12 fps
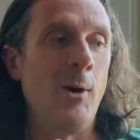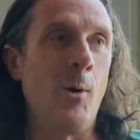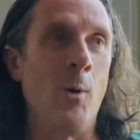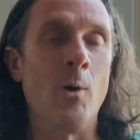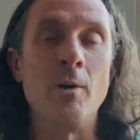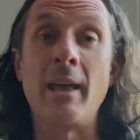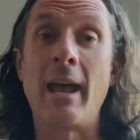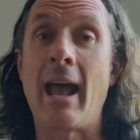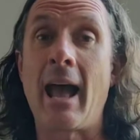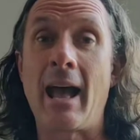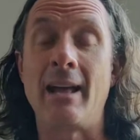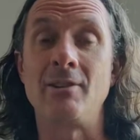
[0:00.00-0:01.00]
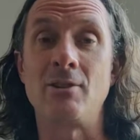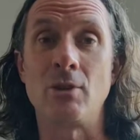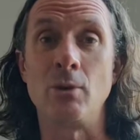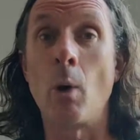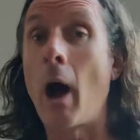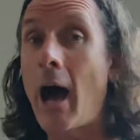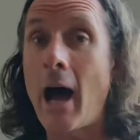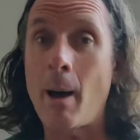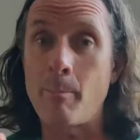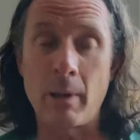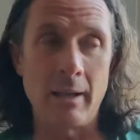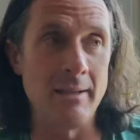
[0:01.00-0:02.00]
or they had to
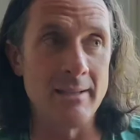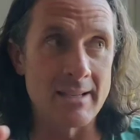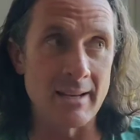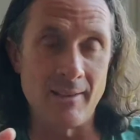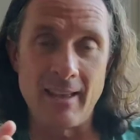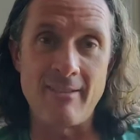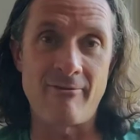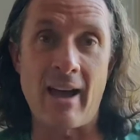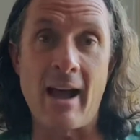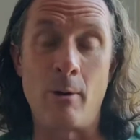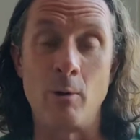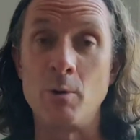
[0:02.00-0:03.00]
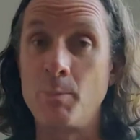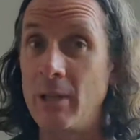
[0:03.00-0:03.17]
hop until they found.